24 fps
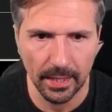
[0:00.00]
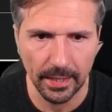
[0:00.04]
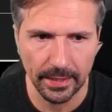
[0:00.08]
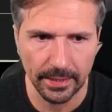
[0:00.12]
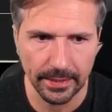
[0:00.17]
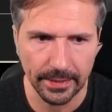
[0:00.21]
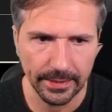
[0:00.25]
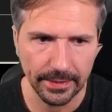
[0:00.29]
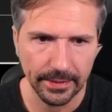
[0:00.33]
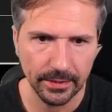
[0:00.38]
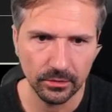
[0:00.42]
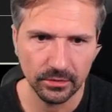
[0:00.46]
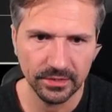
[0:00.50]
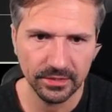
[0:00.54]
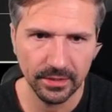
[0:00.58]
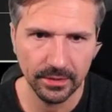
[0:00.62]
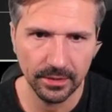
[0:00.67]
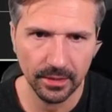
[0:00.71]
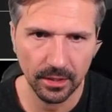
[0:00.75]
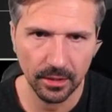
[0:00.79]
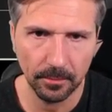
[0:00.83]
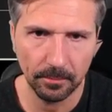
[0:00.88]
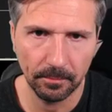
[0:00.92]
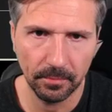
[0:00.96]
Here's
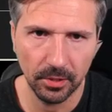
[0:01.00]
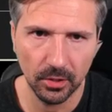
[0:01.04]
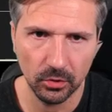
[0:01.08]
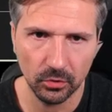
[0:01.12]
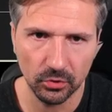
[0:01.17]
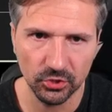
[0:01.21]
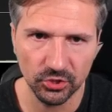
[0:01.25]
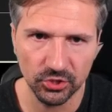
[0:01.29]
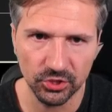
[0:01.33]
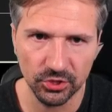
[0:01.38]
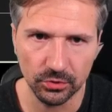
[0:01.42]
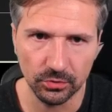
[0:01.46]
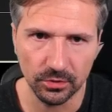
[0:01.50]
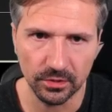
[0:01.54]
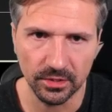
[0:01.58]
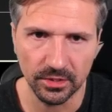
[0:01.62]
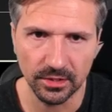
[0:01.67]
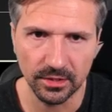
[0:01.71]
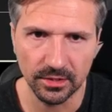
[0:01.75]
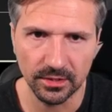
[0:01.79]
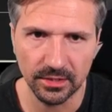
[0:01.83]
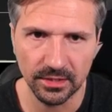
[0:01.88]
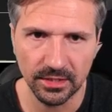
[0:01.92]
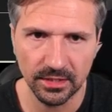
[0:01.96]
another Polish unit, the
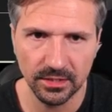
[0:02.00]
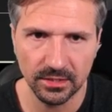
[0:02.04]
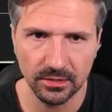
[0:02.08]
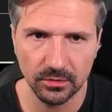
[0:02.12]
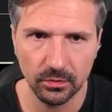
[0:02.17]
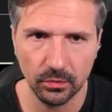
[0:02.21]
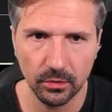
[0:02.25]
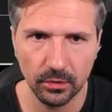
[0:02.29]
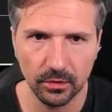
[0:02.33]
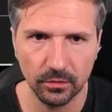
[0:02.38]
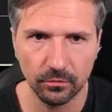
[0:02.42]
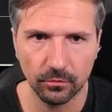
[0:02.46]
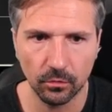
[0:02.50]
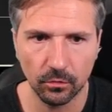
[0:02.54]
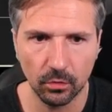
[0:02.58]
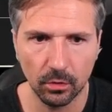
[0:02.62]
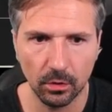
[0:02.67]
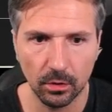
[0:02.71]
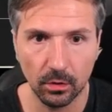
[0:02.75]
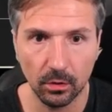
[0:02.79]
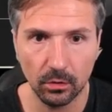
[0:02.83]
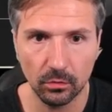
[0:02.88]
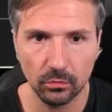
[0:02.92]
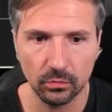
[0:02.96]

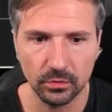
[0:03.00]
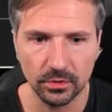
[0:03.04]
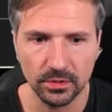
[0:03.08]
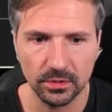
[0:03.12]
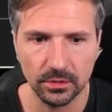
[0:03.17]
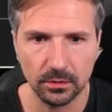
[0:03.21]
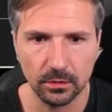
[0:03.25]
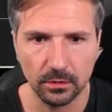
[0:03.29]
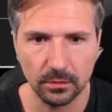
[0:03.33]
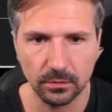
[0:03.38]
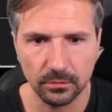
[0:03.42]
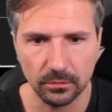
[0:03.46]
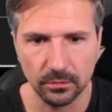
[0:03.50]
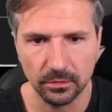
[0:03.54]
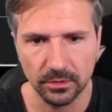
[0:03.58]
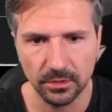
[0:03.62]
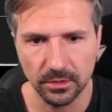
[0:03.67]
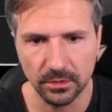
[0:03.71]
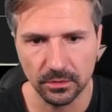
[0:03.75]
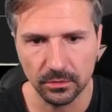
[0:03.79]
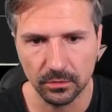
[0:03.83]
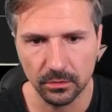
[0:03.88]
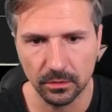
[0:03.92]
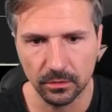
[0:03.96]
T-34. Oh, this is also a
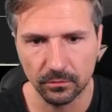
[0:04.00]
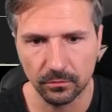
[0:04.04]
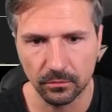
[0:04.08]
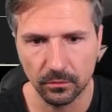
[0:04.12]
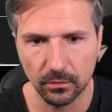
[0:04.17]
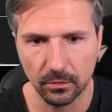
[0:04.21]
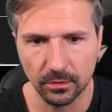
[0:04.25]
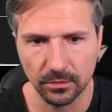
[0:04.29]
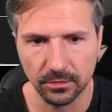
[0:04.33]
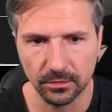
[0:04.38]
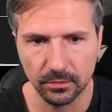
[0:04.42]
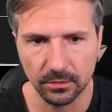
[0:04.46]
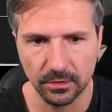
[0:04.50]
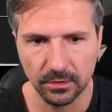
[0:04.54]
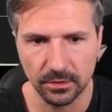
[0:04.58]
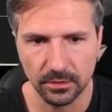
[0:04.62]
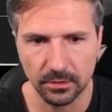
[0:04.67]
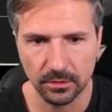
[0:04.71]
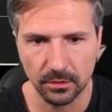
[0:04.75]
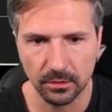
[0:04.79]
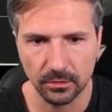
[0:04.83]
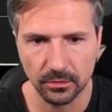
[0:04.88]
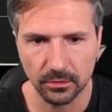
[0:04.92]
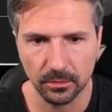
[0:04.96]
T-34, so this
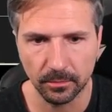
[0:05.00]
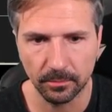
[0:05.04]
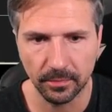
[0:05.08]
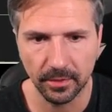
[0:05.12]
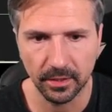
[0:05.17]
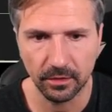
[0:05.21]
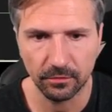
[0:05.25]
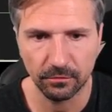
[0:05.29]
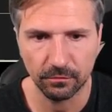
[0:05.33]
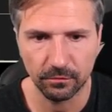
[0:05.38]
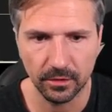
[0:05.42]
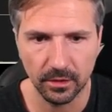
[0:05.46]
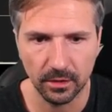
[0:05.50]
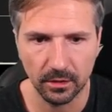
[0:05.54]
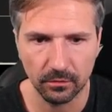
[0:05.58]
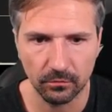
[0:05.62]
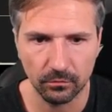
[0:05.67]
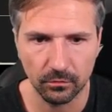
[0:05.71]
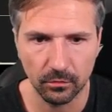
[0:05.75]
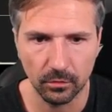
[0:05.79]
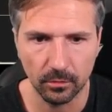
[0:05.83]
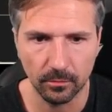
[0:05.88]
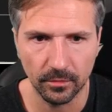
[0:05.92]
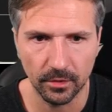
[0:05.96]
is also benefiting
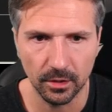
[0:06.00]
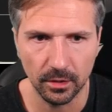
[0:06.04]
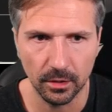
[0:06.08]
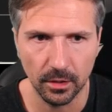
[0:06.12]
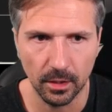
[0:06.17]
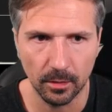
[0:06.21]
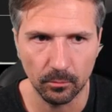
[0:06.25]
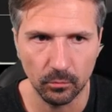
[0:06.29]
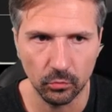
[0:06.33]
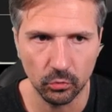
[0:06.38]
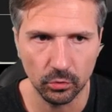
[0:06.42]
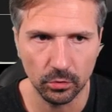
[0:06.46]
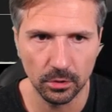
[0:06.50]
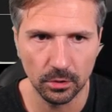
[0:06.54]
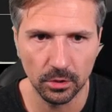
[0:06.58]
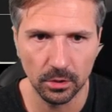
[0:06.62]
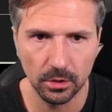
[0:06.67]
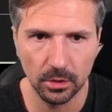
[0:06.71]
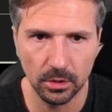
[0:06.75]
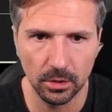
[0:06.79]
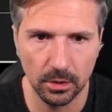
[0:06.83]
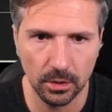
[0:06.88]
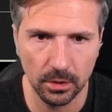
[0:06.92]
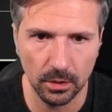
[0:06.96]
from the Amur.
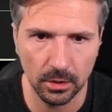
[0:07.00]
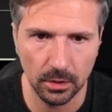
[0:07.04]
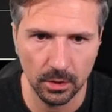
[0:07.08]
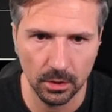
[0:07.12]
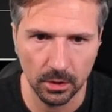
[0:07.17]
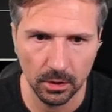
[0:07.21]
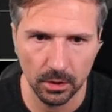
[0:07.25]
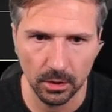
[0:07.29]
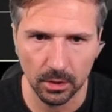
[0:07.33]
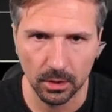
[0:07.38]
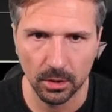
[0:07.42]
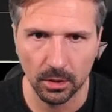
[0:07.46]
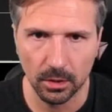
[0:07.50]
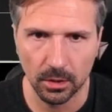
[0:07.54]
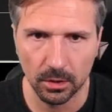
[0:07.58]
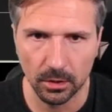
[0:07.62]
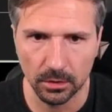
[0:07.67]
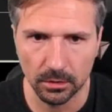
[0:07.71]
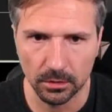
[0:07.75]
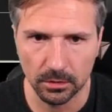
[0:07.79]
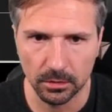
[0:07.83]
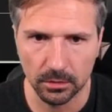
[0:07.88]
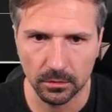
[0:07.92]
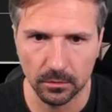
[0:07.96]

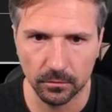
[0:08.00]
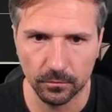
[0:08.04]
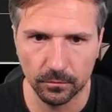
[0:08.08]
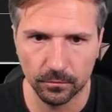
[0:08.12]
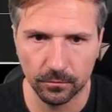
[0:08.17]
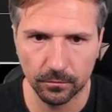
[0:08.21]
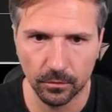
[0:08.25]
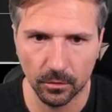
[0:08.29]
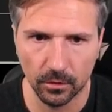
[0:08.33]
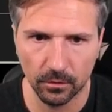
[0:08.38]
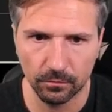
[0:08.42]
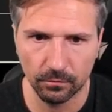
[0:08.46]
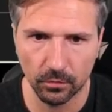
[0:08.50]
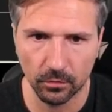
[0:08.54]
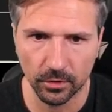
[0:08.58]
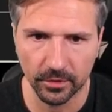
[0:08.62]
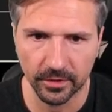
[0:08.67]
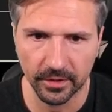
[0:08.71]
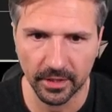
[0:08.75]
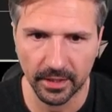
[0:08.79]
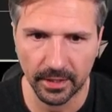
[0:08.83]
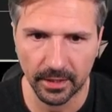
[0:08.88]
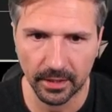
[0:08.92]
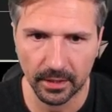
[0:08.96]
4-4
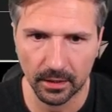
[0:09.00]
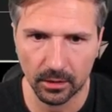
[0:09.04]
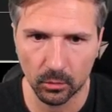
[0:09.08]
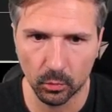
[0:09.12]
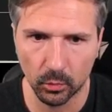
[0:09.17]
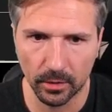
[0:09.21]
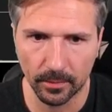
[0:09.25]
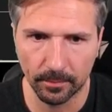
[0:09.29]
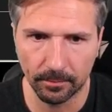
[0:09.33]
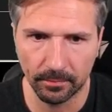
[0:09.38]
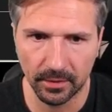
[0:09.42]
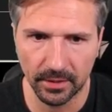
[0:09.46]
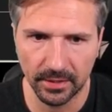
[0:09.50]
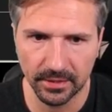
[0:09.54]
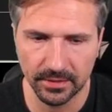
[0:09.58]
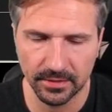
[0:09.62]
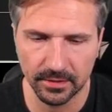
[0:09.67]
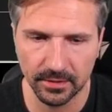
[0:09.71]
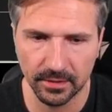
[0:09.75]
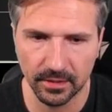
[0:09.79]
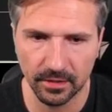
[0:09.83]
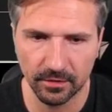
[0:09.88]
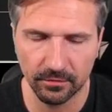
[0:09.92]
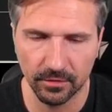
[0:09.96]
tank with Blitz
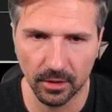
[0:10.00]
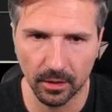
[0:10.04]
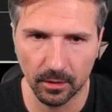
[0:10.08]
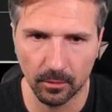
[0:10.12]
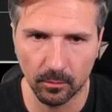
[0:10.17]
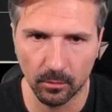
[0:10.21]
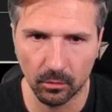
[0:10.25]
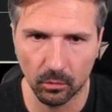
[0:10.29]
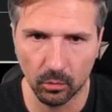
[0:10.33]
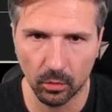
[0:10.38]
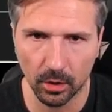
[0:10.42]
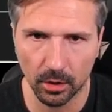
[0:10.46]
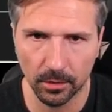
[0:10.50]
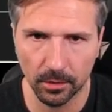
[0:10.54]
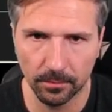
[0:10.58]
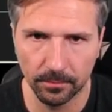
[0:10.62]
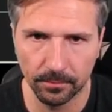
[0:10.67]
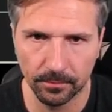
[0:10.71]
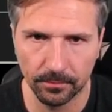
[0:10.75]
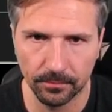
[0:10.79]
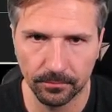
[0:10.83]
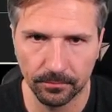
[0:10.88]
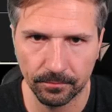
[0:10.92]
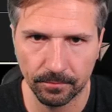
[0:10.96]
and Heavy Armor 1
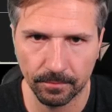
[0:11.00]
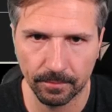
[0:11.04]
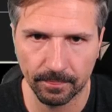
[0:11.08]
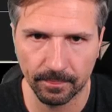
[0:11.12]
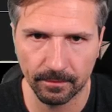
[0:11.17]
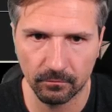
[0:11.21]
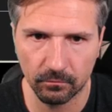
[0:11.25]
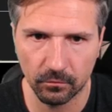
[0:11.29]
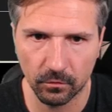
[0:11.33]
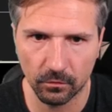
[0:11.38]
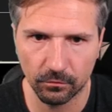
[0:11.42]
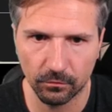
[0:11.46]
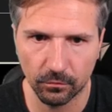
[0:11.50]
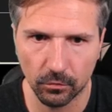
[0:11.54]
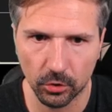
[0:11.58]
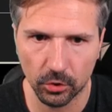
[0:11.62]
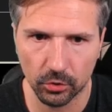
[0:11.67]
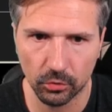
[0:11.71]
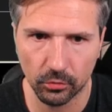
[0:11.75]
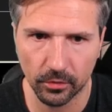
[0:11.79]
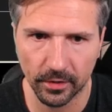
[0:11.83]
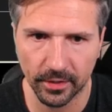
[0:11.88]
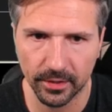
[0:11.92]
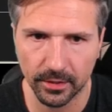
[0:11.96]
for 4
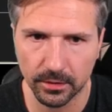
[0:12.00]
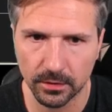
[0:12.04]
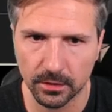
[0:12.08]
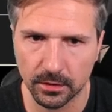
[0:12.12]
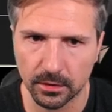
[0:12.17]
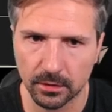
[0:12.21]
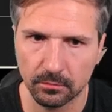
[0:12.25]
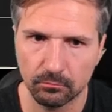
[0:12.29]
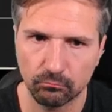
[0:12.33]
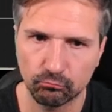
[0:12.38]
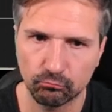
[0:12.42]
credits.